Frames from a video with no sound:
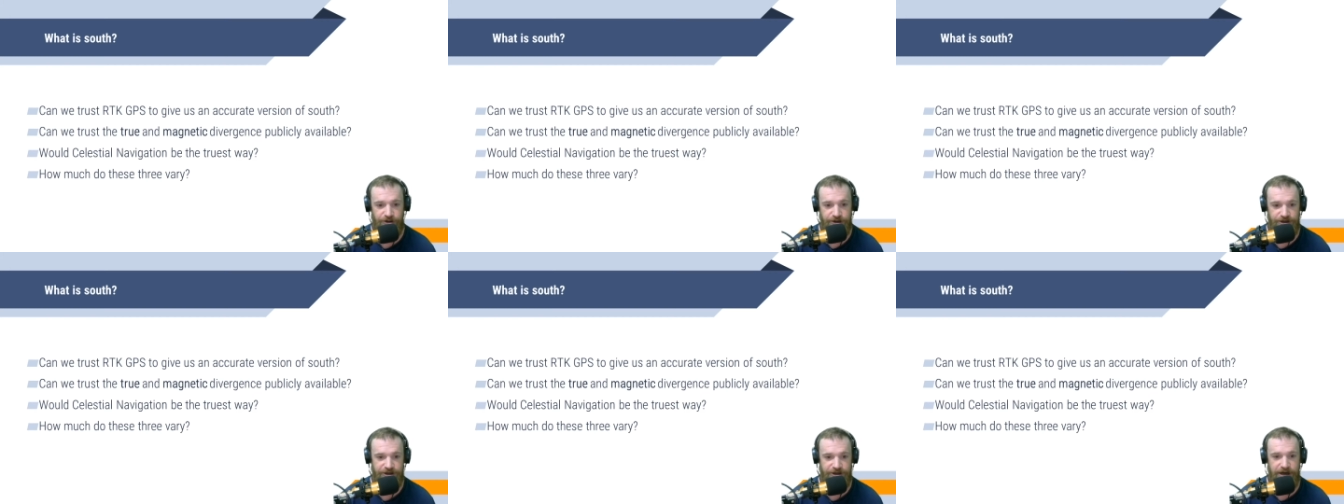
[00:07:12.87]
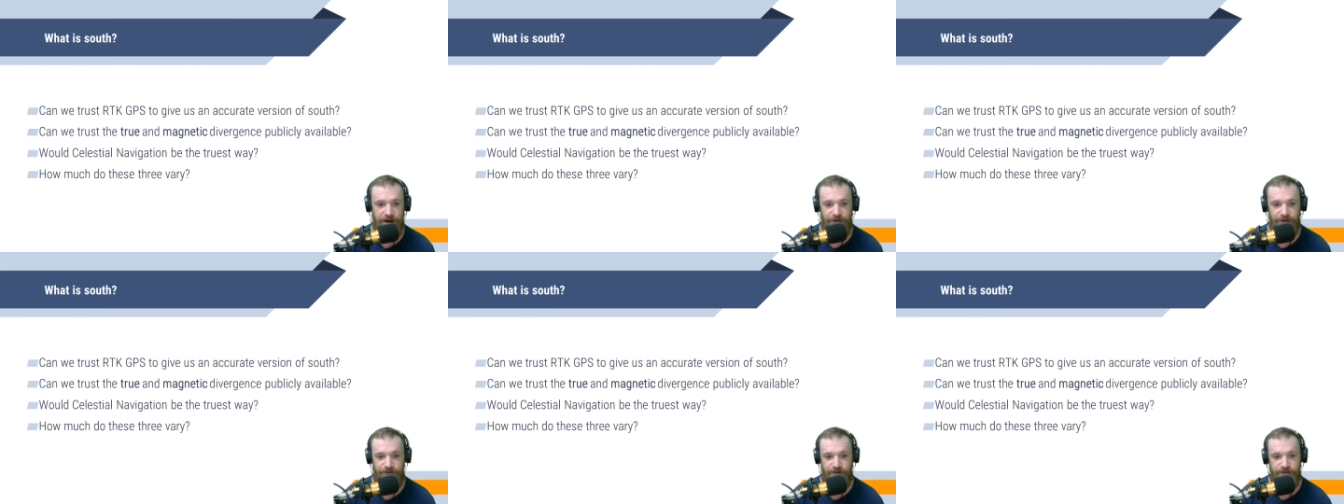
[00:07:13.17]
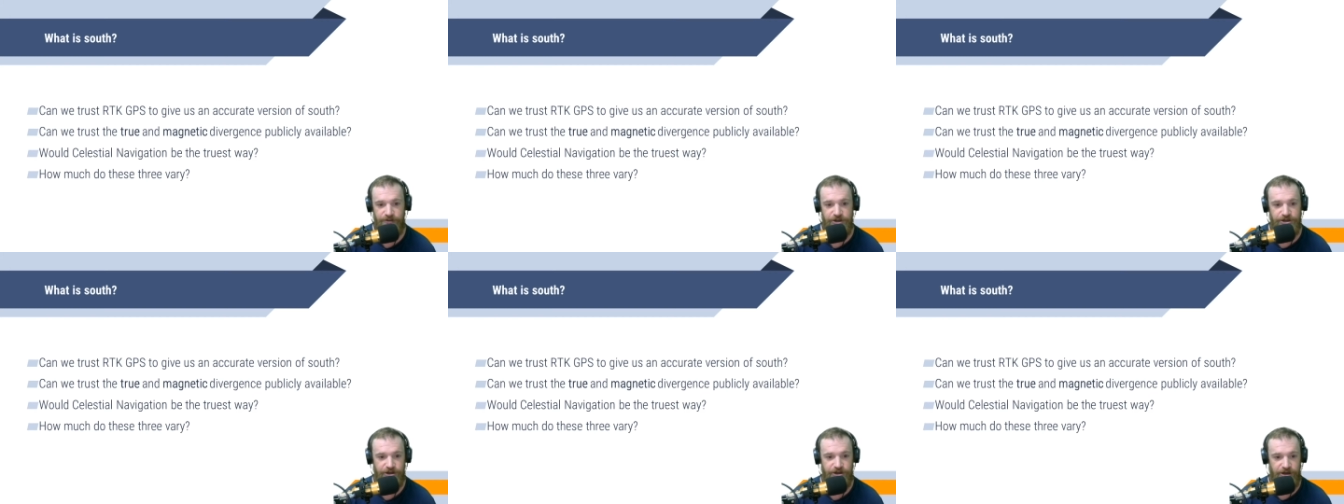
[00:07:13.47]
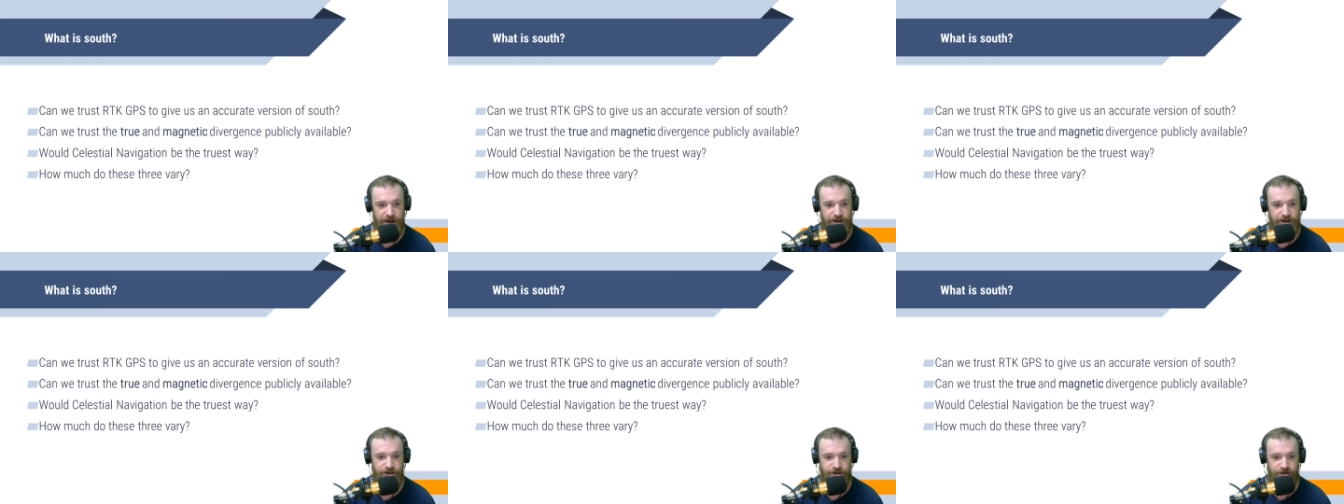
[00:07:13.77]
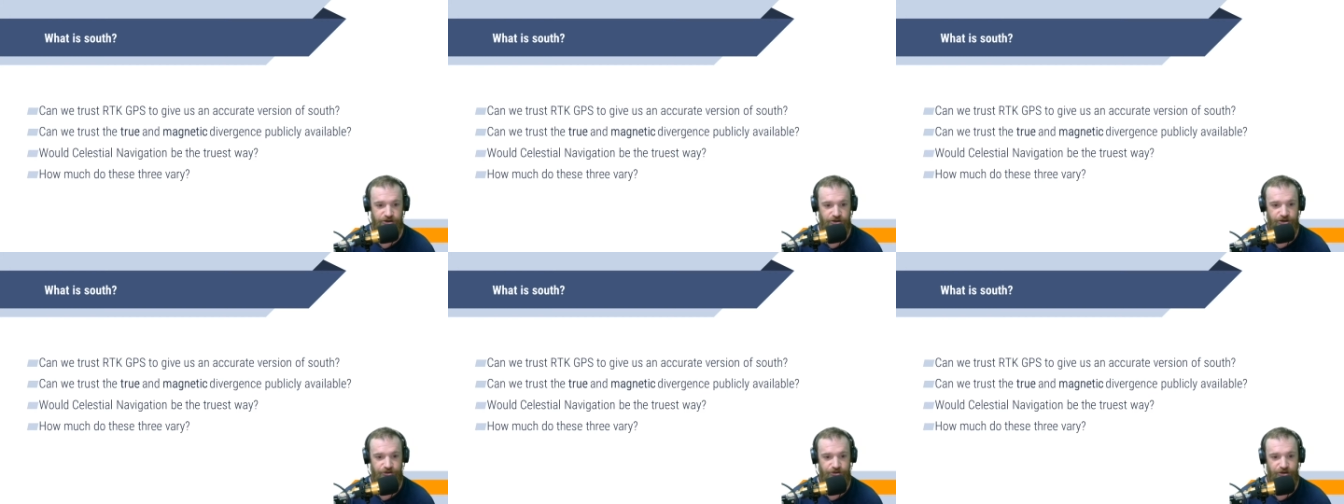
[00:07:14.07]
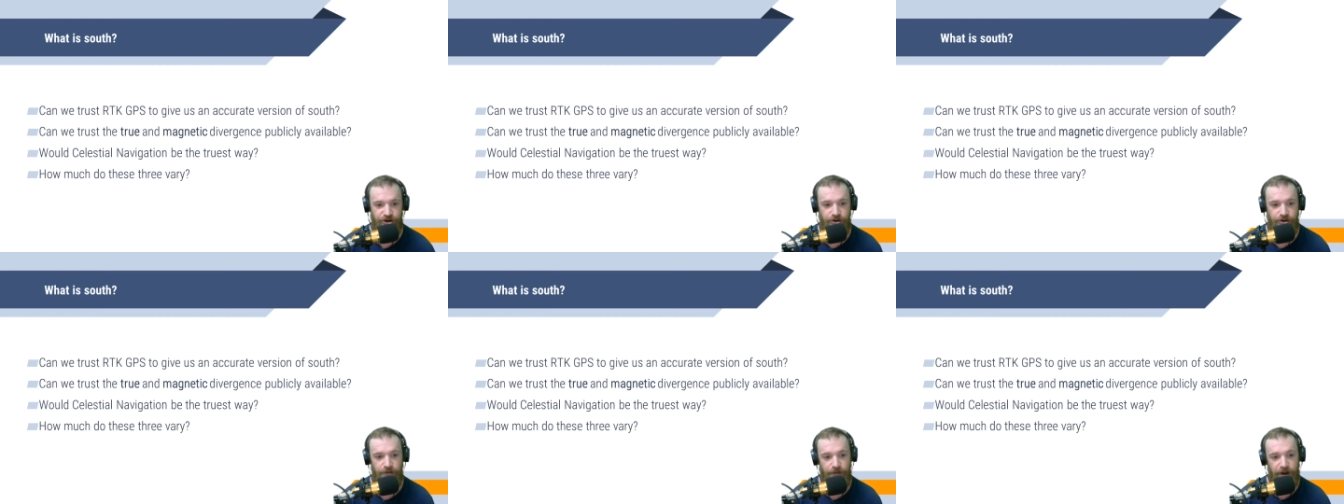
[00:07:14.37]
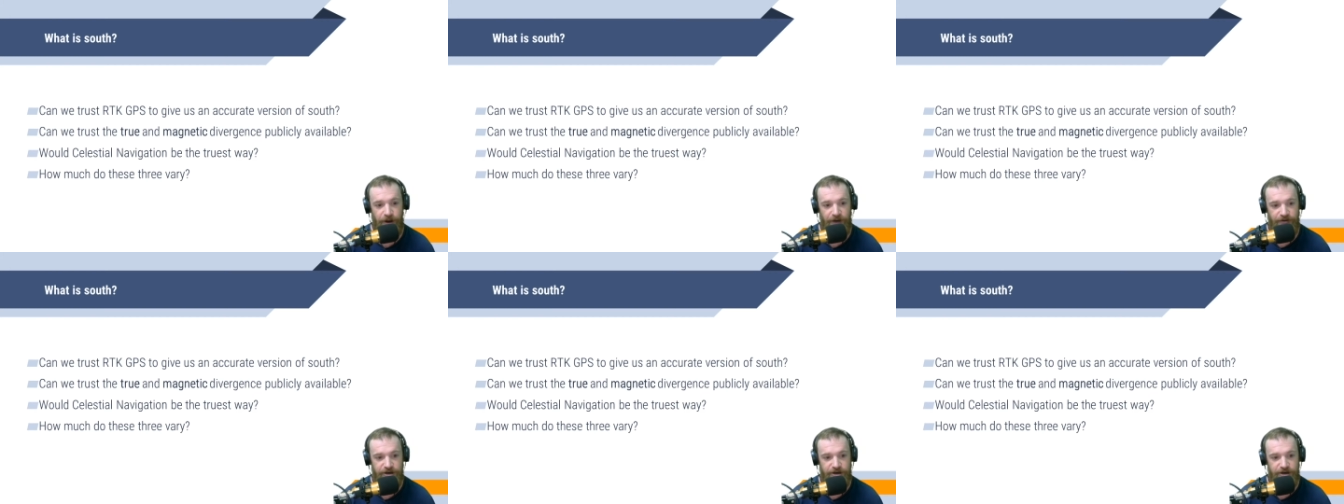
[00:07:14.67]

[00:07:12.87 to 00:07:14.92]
and south from the celestial sphere above